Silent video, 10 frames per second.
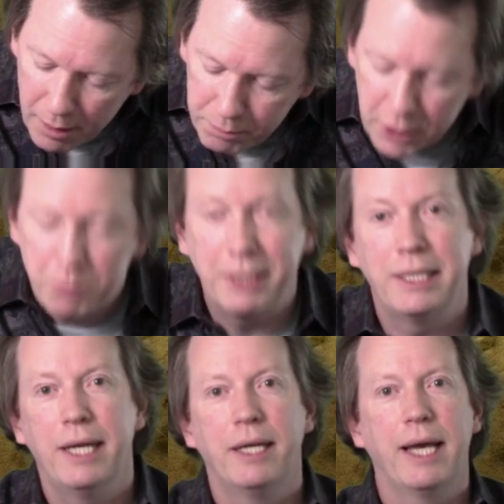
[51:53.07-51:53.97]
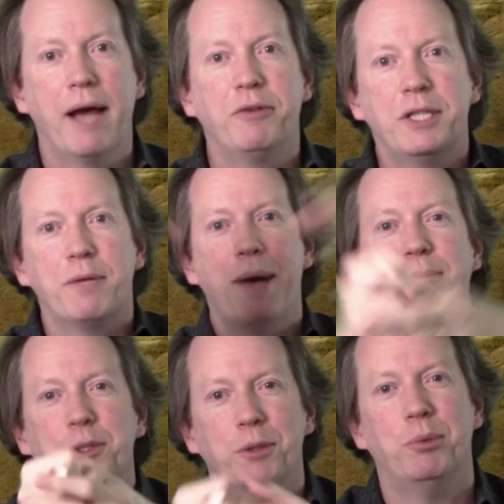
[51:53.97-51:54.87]
Just by saying everything
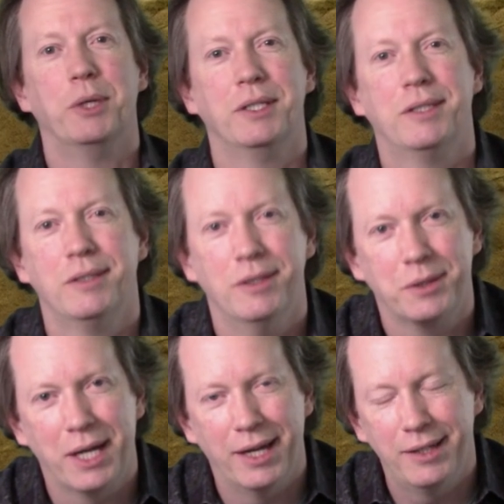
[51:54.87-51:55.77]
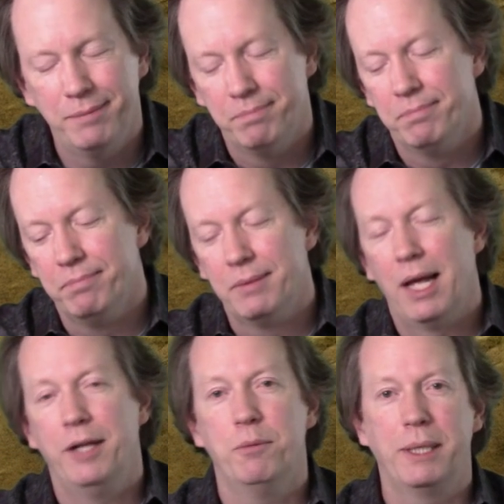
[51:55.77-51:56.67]
maps to a point, okay?
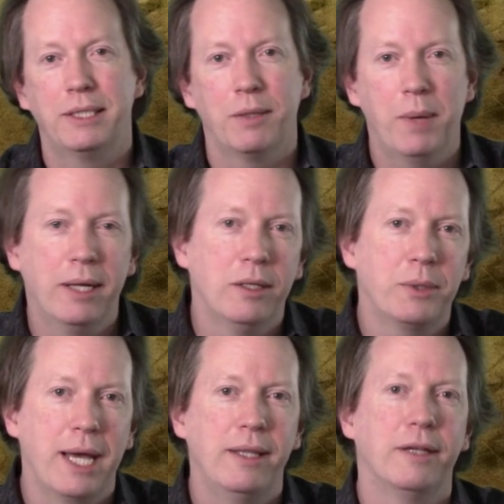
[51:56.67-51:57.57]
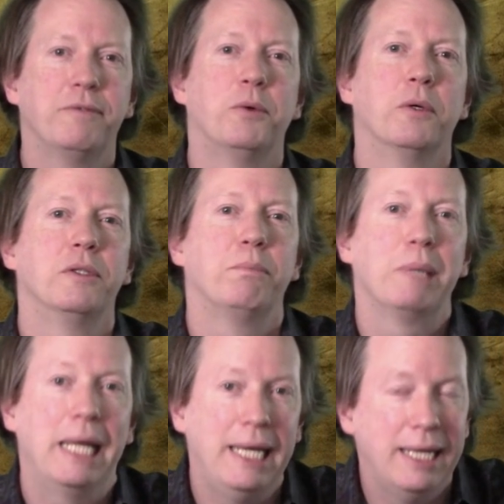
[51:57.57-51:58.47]
And you might say, well, okay, therefore the
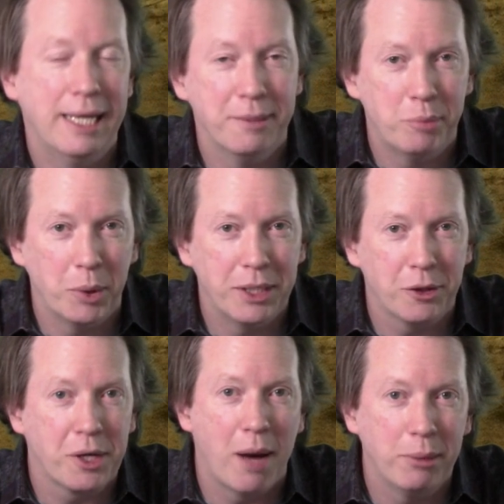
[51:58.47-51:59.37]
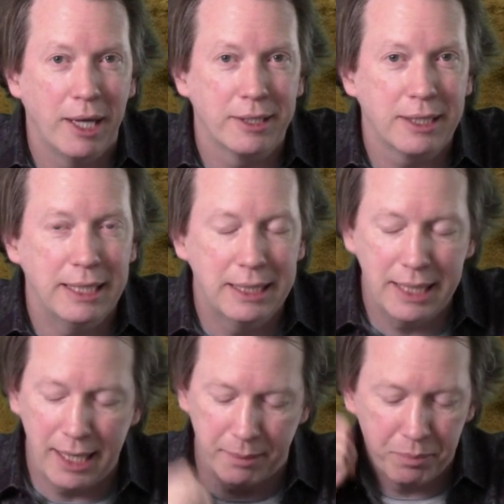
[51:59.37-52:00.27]
plane and the point are topologically the
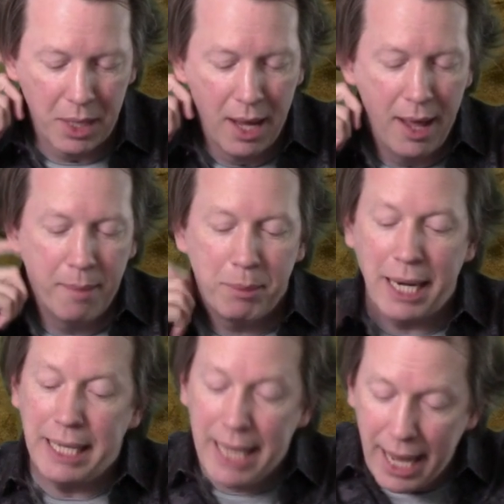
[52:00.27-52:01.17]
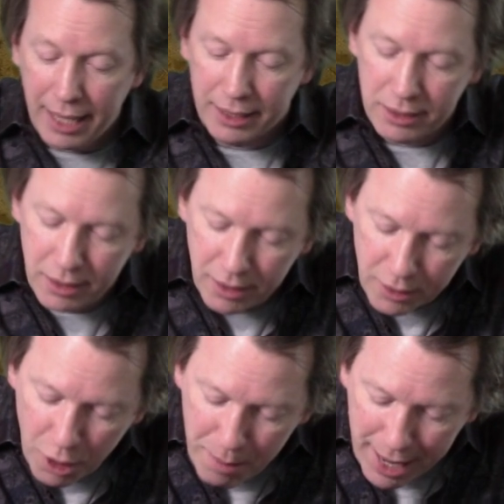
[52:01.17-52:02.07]
same. But I can't
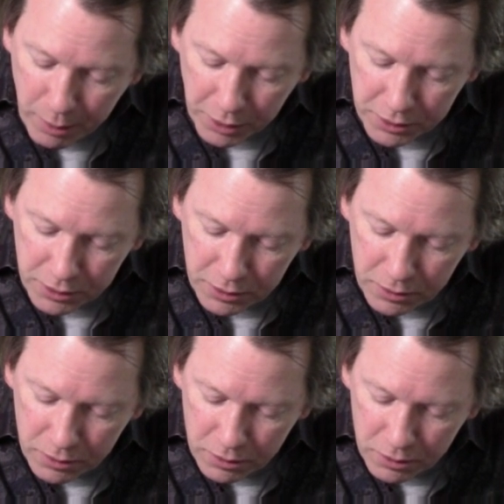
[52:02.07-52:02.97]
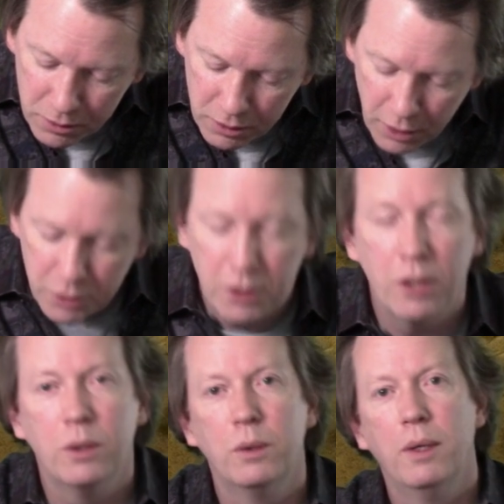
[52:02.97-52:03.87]
go backwards. There's
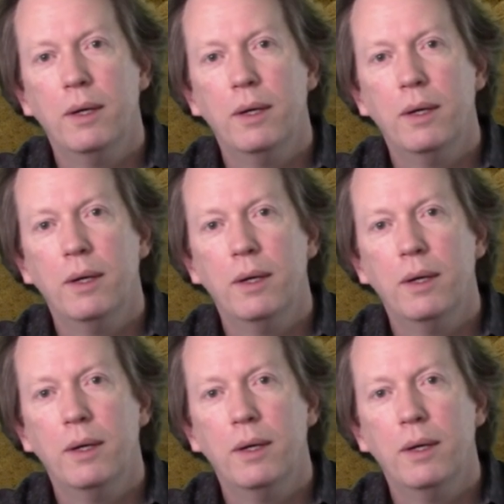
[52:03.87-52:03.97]
no